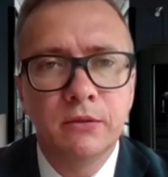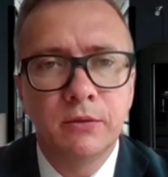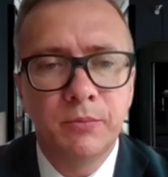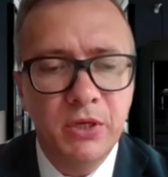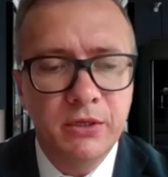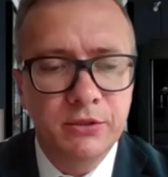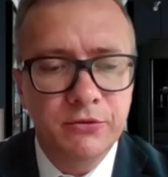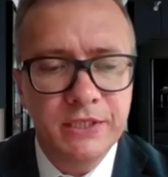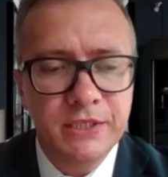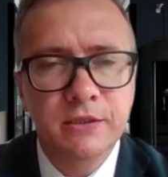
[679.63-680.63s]
big
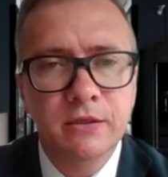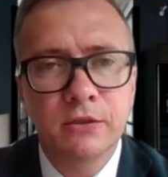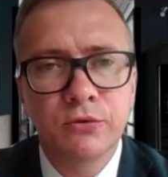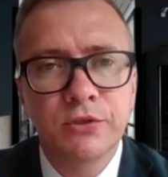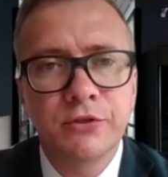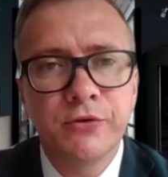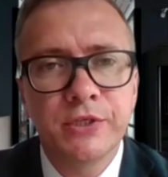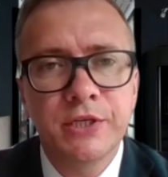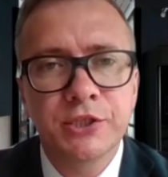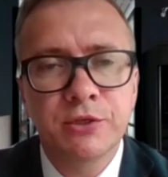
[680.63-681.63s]
interest to the
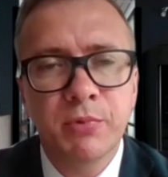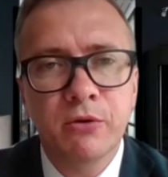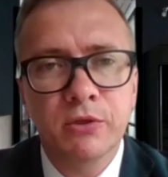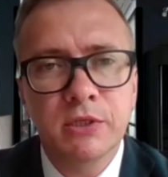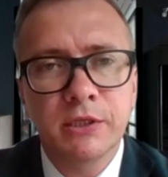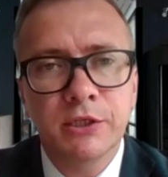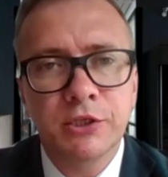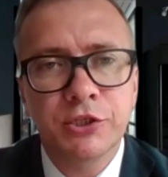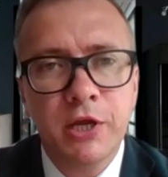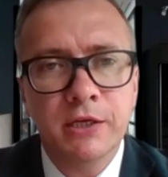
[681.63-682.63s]
jurisdiction, because
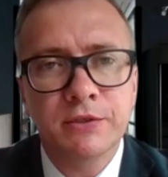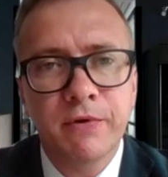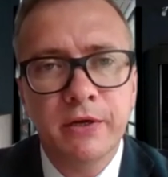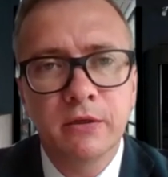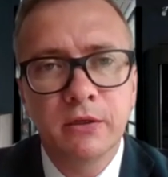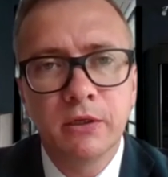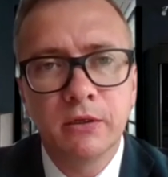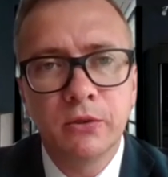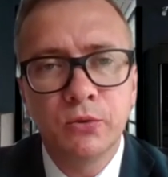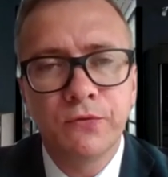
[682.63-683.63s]
Liechtenstein is very
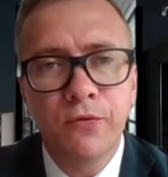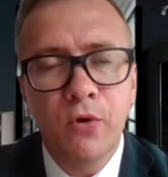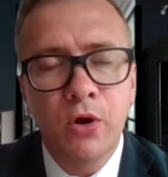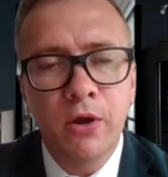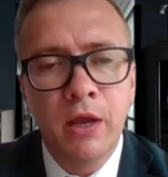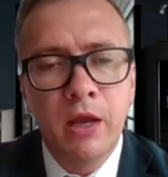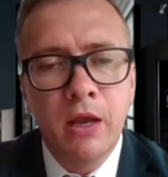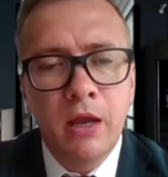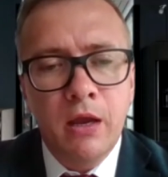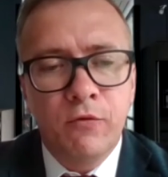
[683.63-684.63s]
good for
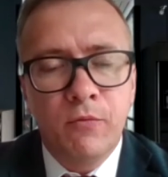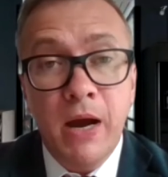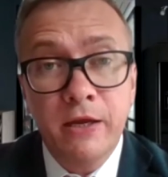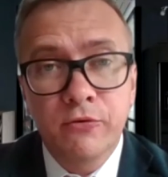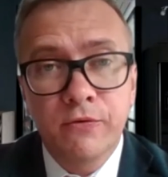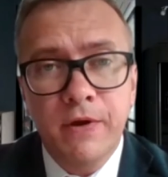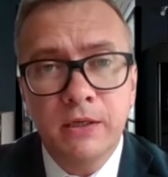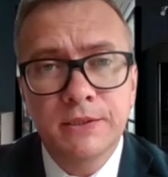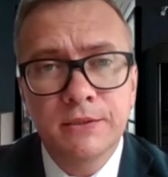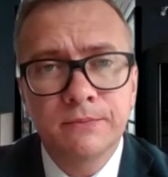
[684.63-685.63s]
micro
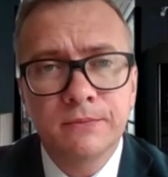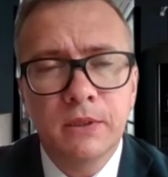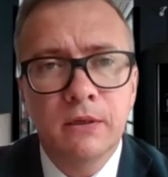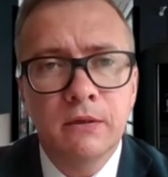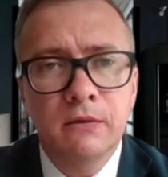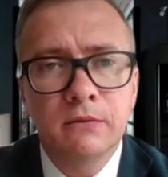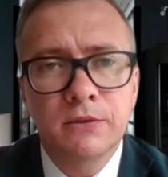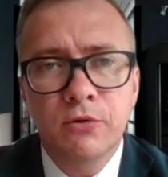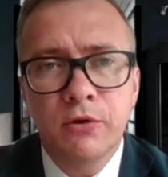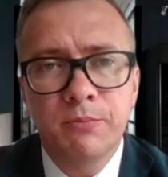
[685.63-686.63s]
funds.
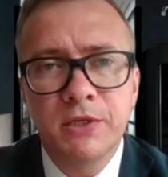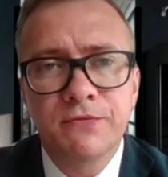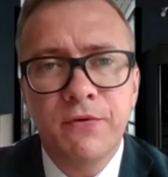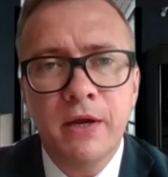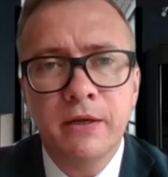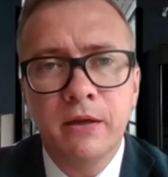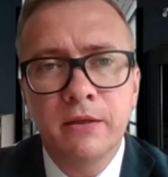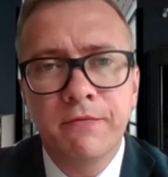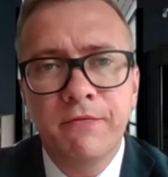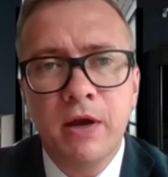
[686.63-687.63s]
So it means
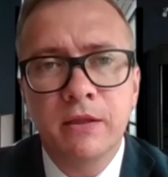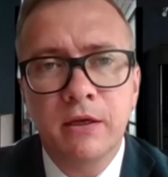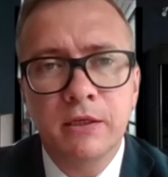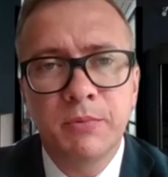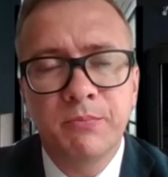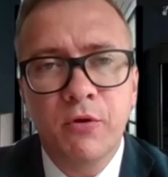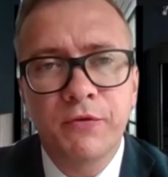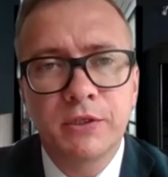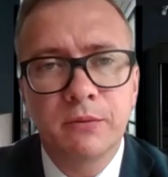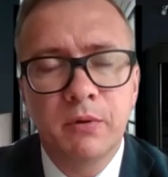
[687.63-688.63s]
finally the fund can be
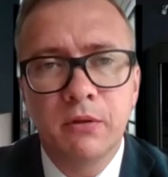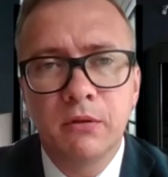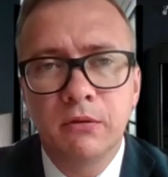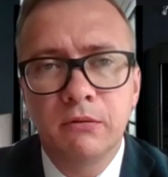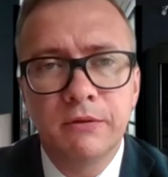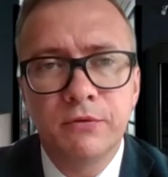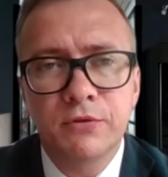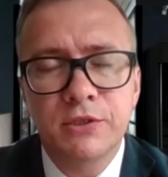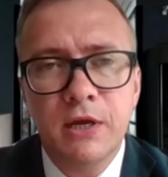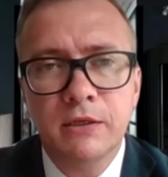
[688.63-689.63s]
profitable if you
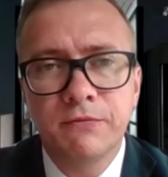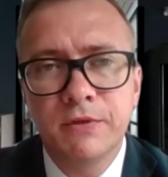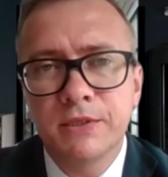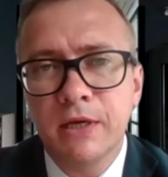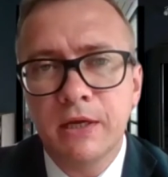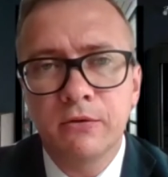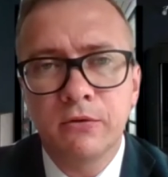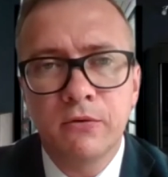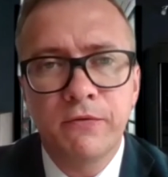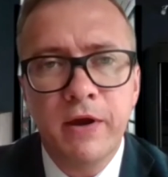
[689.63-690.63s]
start with, I don't
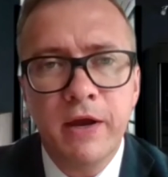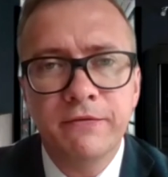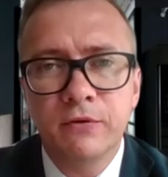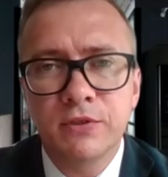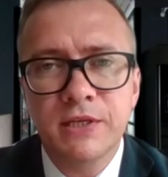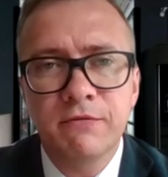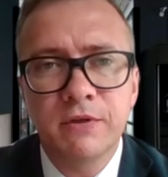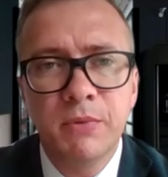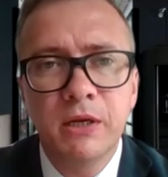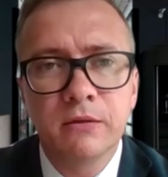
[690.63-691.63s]
know, 5 or
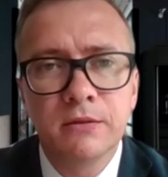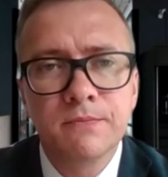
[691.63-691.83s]
7 million.